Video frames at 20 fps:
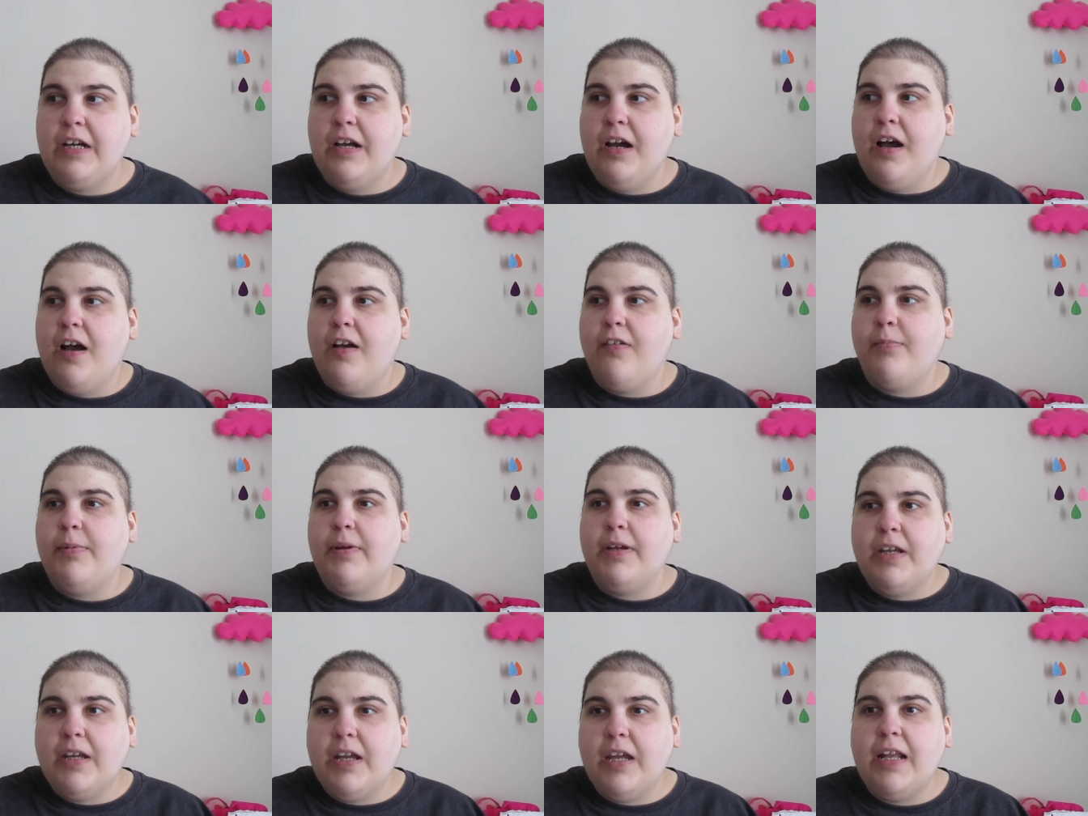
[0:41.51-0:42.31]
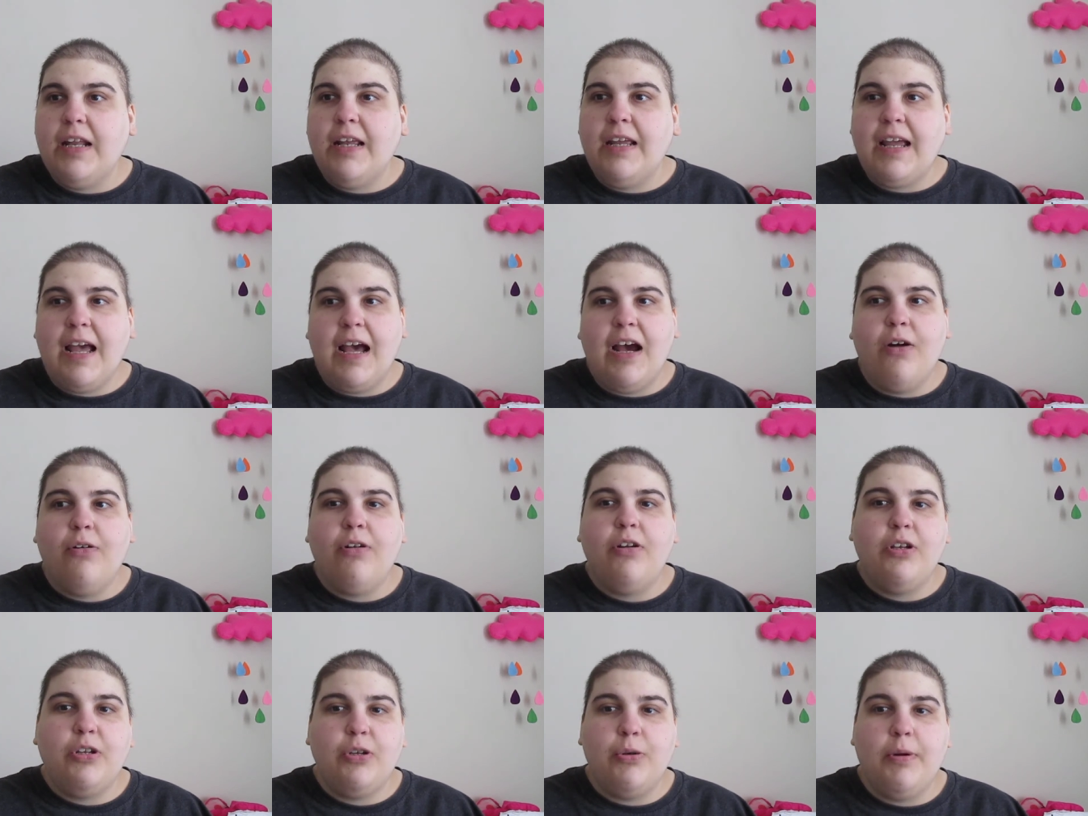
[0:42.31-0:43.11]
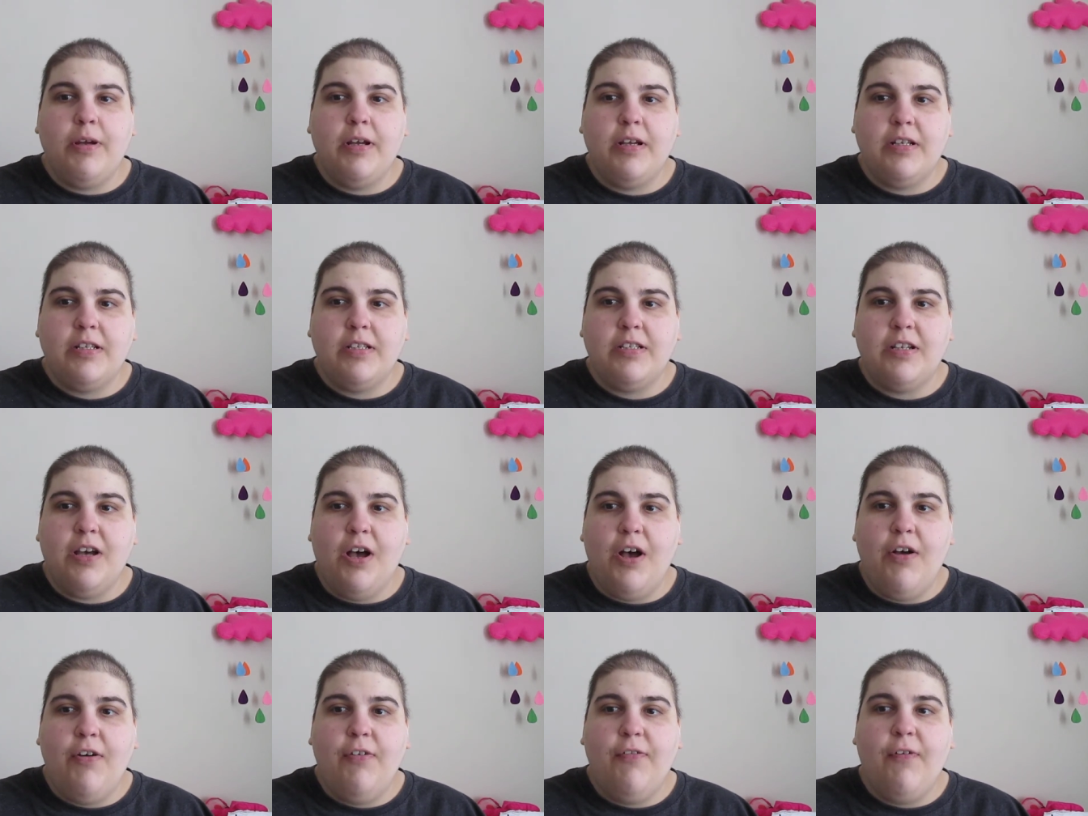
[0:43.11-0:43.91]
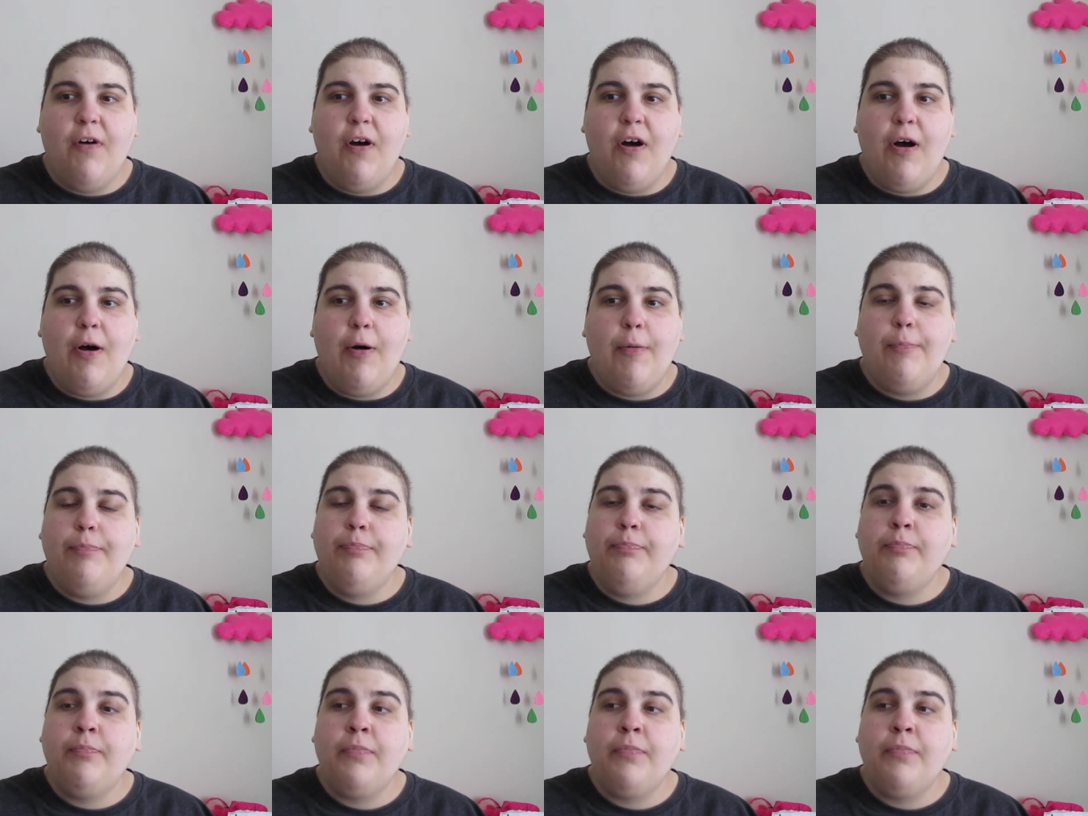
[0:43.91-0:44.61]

I've been getting out and doing stuff. Um,